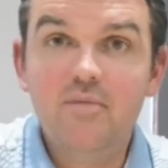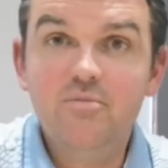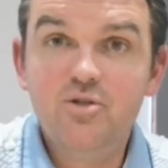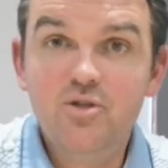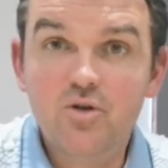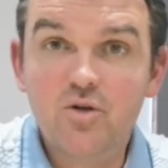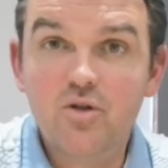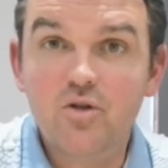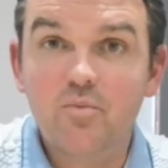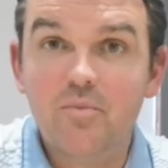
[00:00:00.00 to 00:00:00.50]
I'm
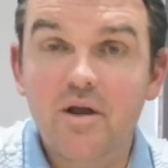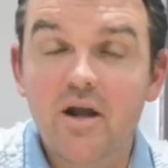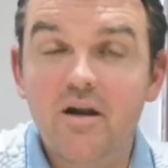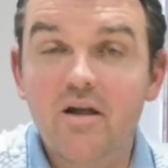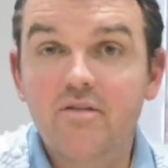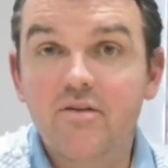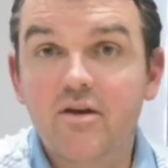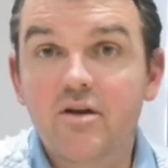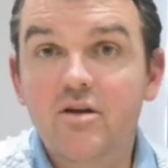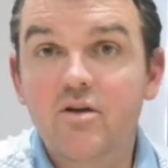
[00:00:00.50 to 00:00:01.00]
sure there'll be
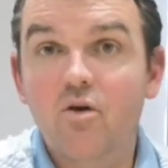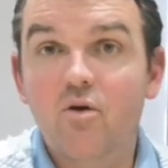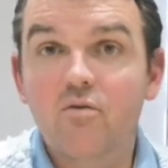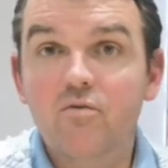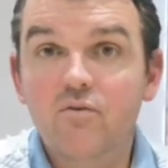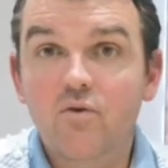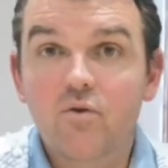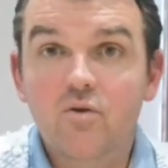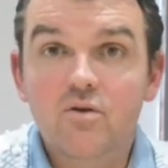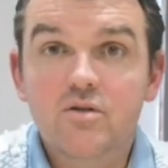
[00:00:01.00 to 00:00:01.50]
another
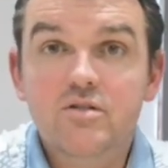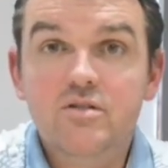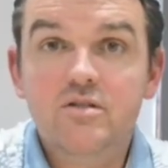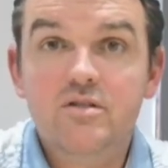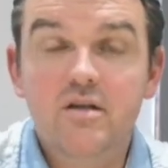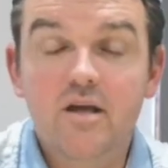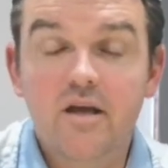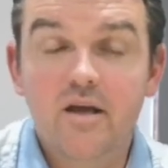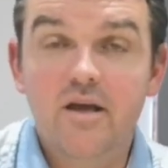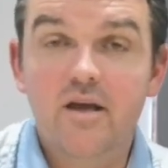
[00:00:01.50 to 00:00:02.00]
golf
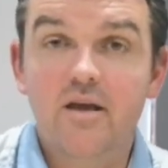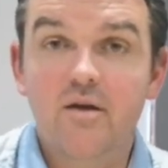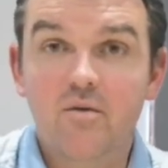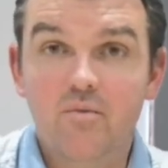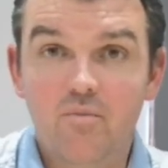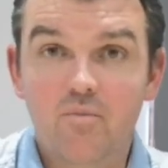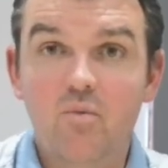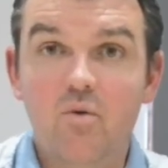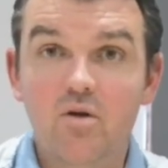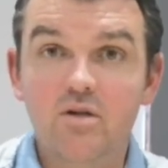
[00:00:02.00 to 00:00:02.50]
course
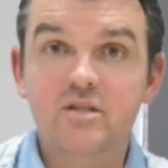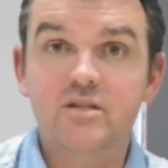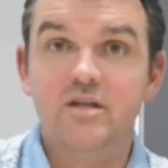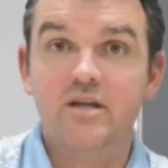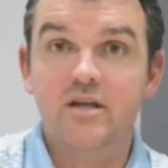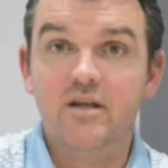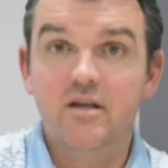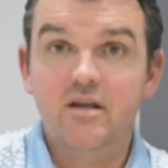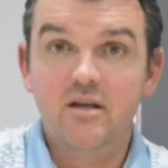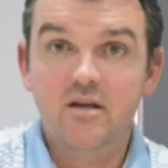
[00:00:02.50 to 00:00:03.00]

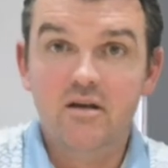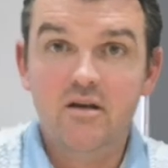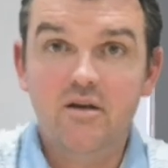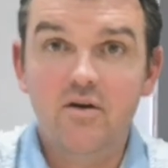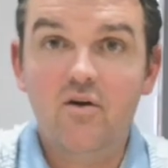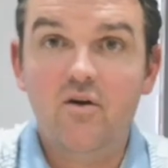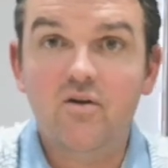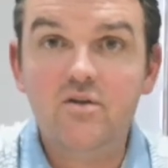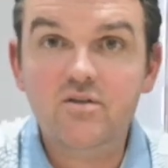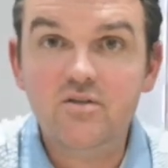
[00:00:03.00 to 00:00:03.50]
wanting
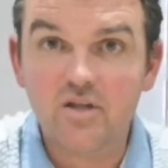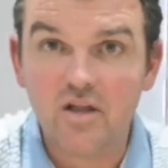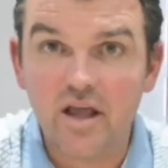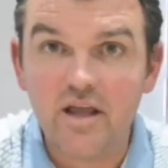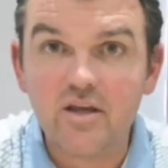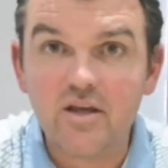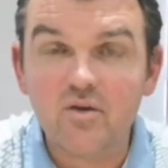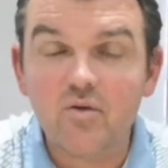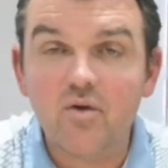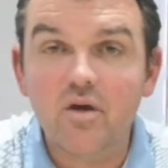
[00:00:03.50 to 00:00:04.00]
not to
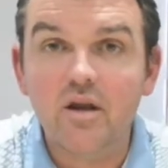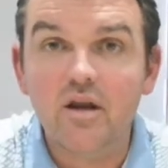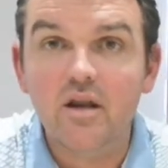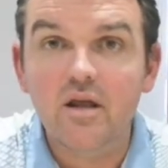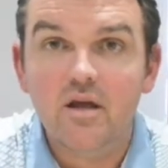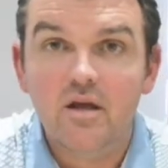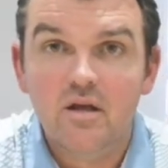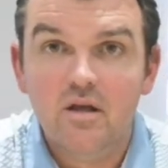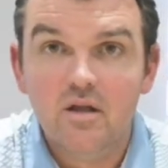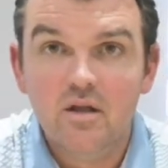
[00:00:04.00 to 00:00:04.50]
let you in.
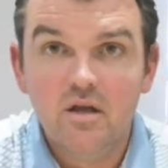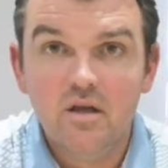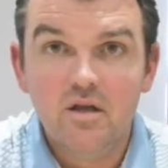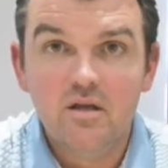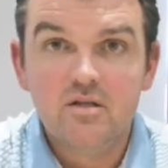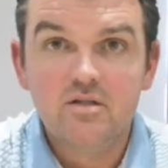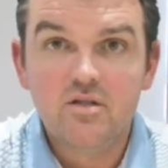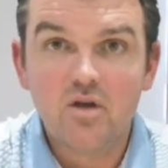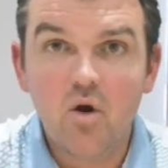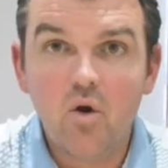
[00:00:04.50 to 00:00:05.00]

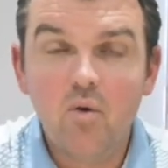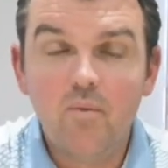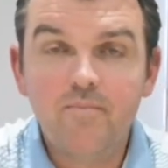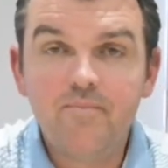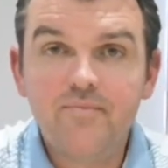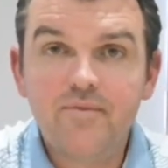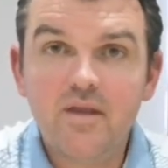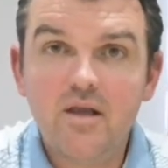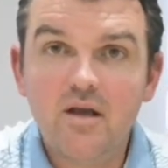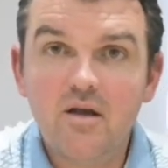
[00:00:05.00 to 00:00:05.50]

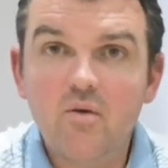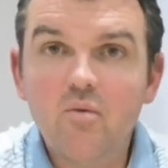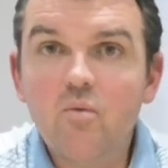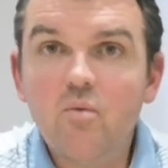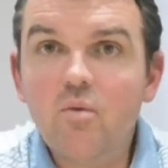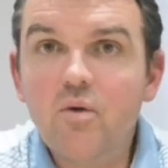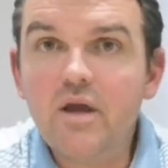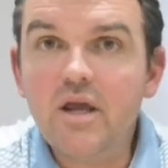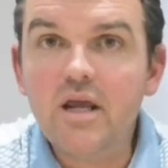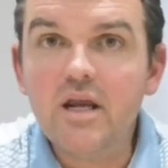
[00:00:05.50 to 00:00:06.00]
So
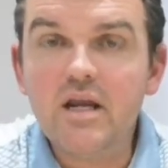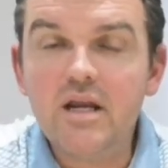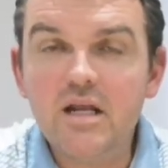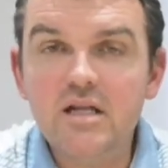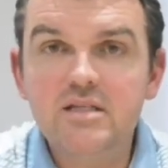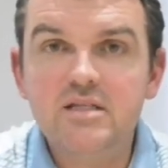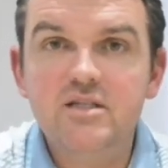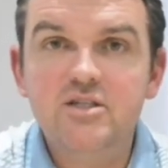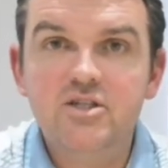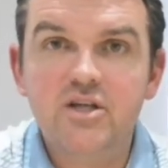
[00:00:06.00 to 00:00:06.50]
we
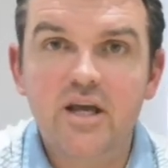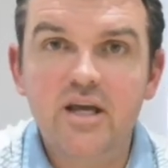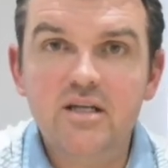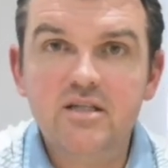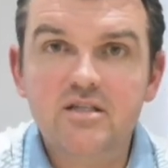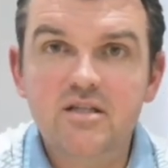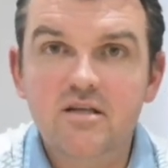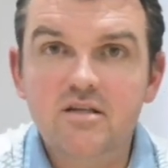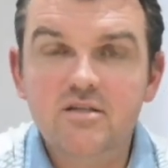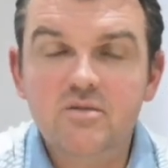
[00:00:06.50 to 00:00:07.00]
need to
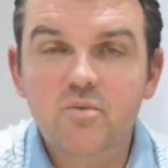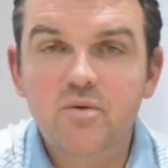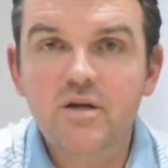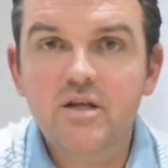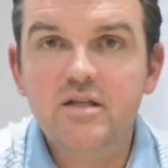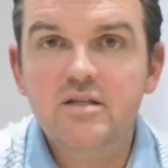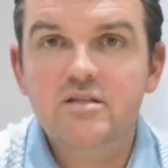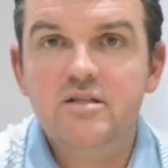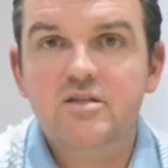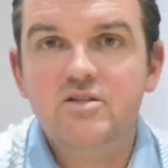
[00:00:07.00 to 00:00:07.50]
change this.
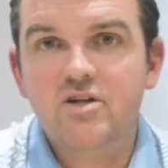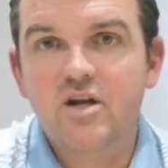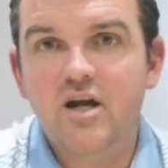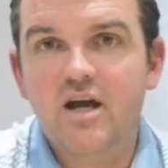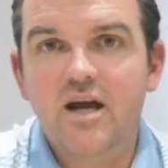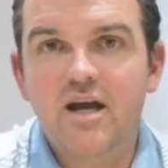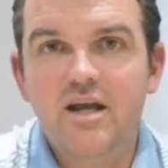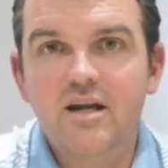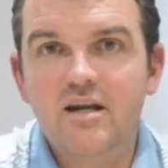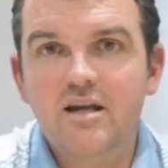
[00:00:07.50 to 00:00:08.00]
We need to
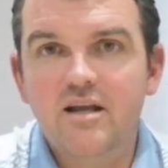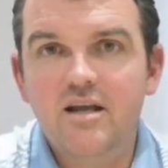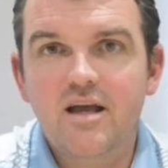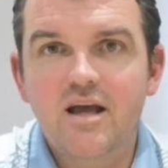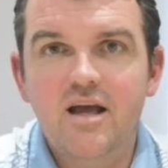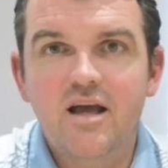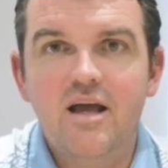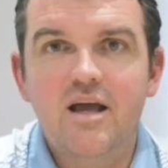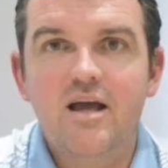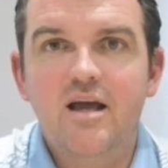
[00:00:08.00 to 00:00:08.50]
try and
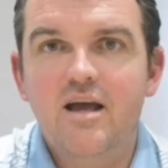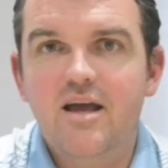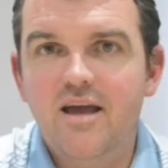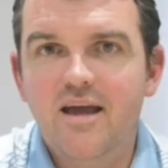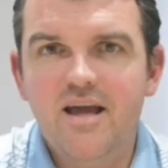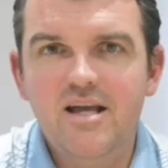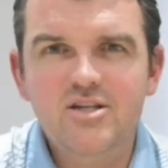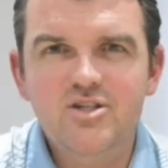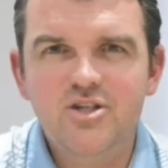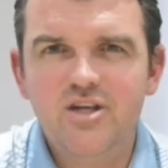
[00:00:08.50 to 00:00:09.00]

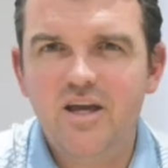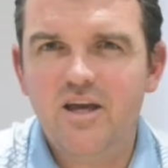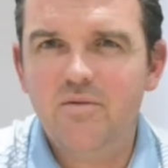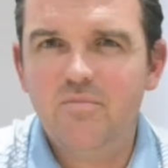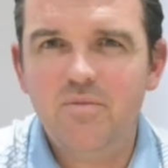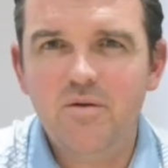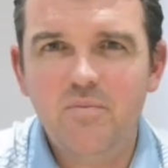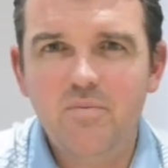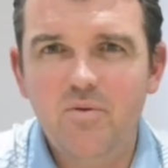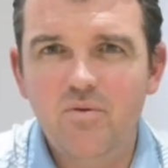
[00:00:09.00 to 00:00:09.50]

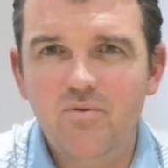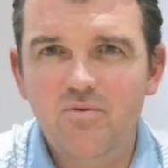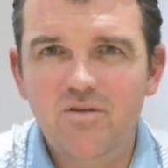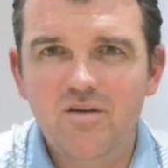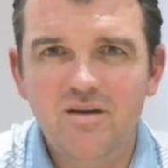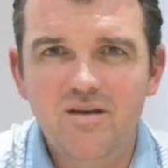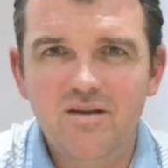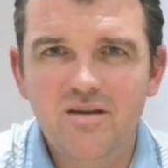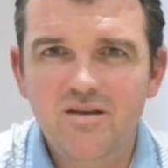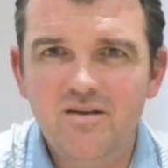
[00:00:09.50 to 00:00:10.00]
educate people
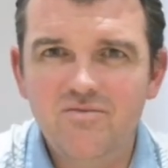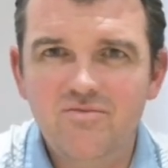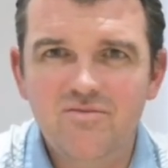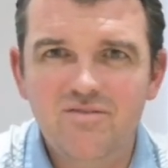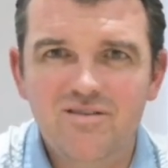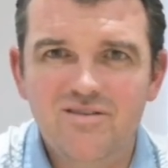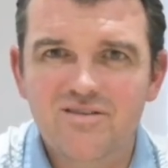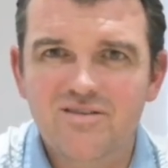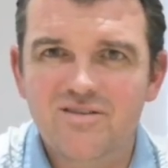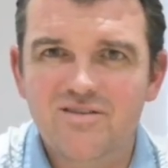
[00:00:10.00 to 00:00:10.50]
that you
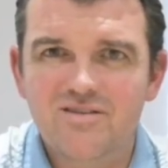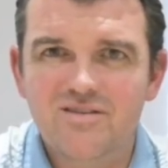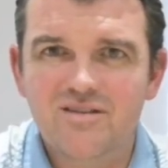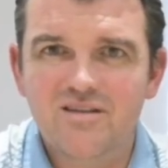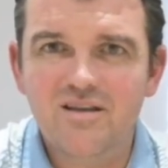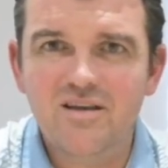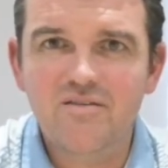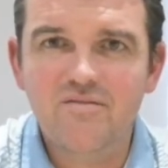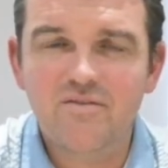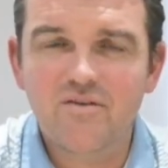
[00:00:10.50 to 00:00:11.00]
don't
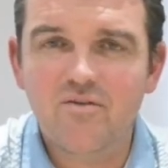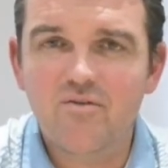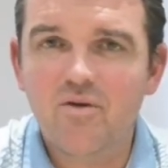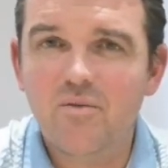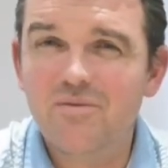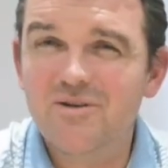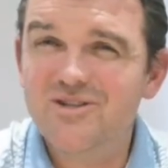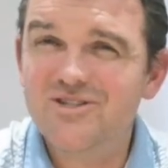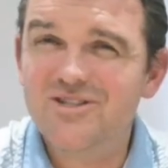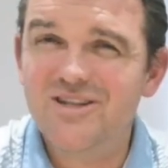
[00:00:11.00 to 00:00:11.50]
just leave your
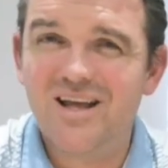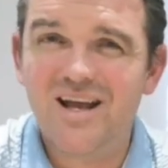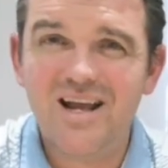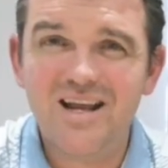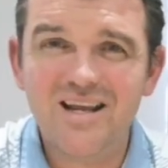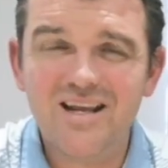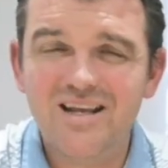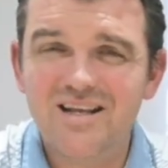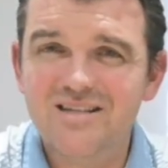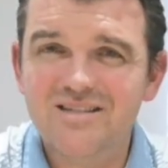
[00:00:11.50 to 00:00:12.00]
rubbish
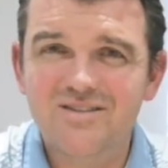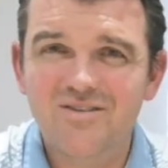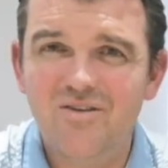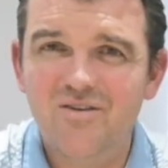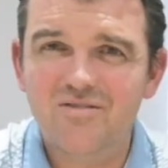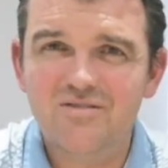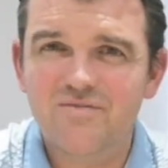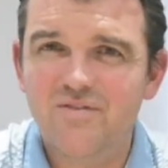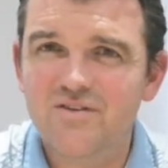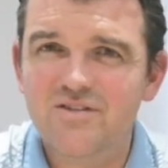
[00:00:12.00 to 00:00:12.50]
lying. It's
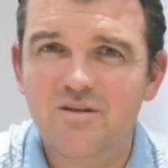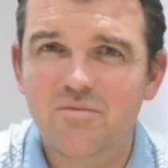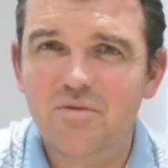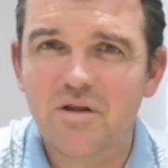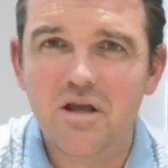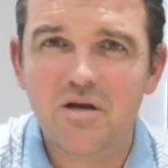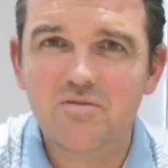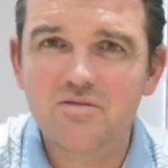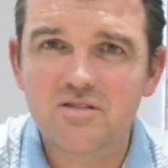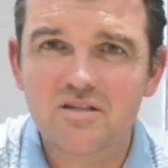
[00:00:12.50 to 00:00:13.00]
not for
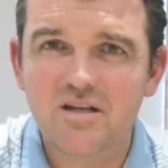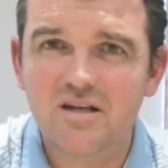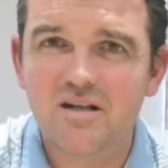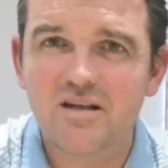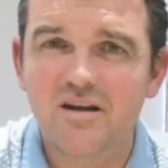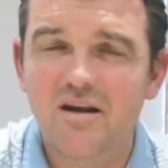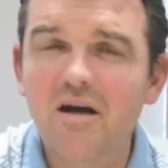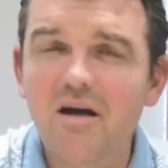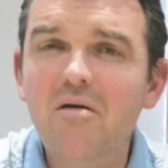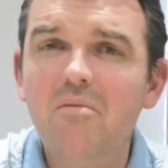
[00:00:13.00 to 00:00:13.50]
somebody else to
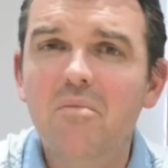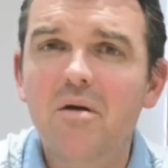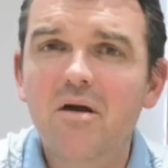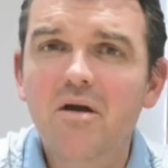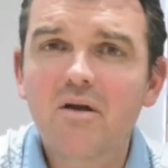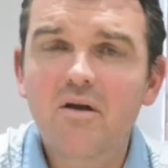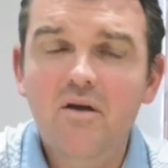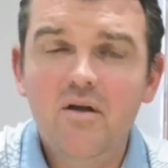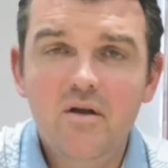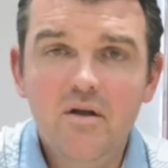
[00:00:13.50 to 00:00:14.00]
clean
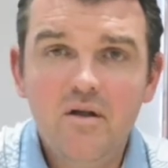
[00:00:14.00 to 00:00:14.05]
up.